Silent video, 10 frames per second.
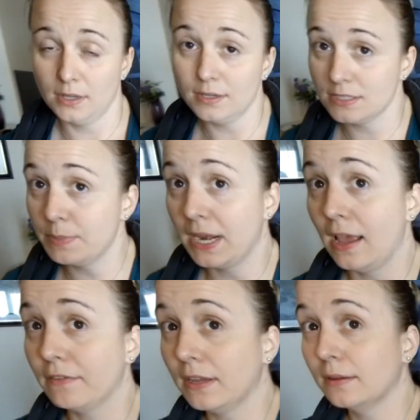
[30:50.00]
It's a bit
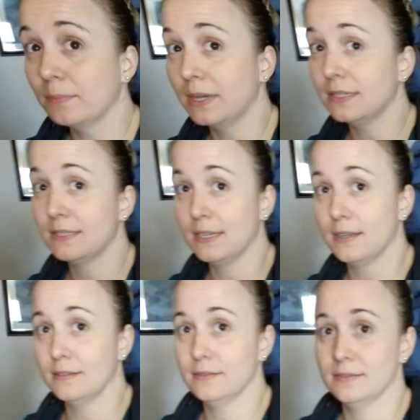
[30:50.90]
heavy, but
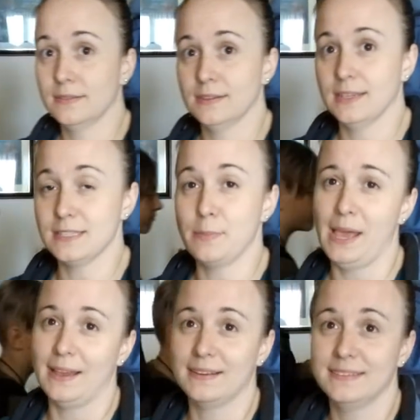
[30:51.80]
it's a
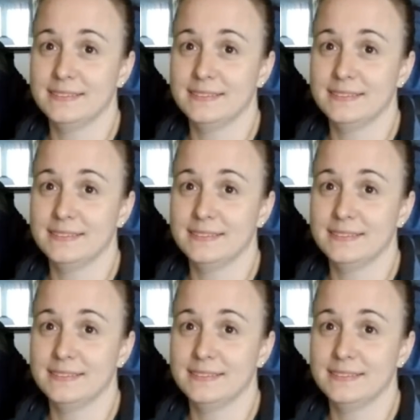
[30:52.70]
pack.